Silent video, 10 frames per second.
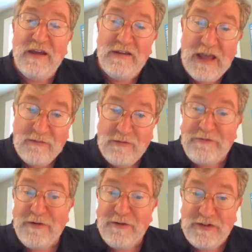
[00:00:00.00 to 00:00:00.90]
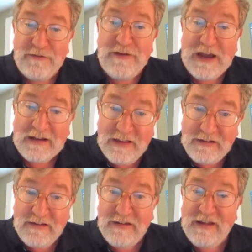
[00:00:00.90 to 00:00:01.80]
And that refers to the fact
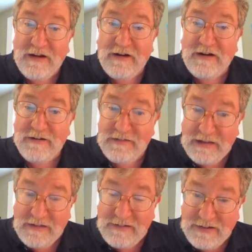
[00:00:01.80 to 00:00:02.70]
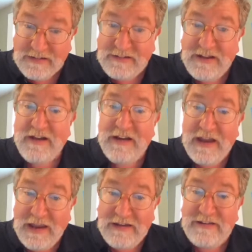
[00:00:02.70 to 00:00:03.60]
that our
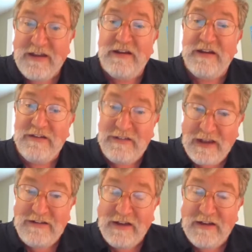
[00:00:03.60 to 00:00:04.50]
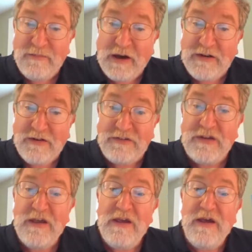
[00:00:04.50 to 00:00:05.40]
6-ton, 8-ton, and 10-ton
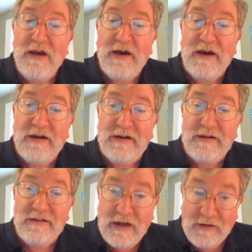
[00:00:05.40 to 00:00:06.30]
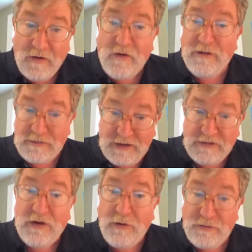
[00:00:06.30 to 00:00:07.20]
models all
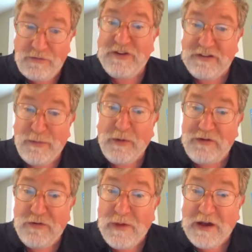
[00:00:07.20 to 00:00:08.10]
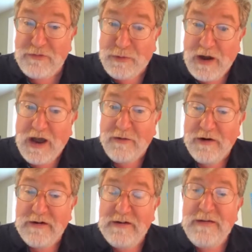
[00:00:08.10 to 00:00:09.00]
can go 6.2 miles per
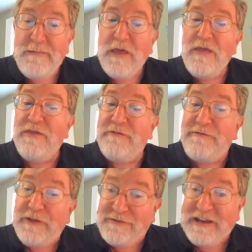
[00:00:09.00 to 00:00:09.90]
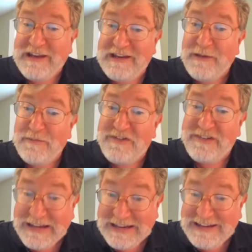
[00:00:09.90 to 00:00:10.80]
hour. The 15
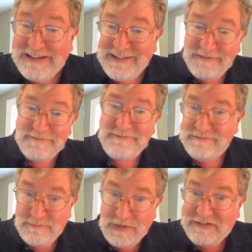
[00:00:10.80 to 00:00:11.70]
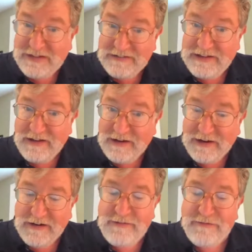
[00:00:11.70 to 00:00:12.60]
MC, missing the
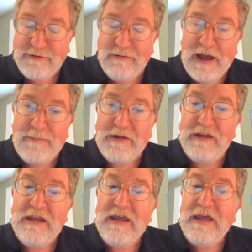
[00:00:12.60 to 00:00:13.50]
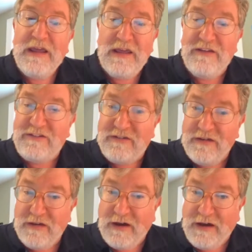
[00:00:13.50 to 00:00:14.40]
R, for rapid,
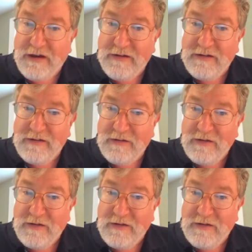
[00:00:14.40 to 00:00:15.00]
is a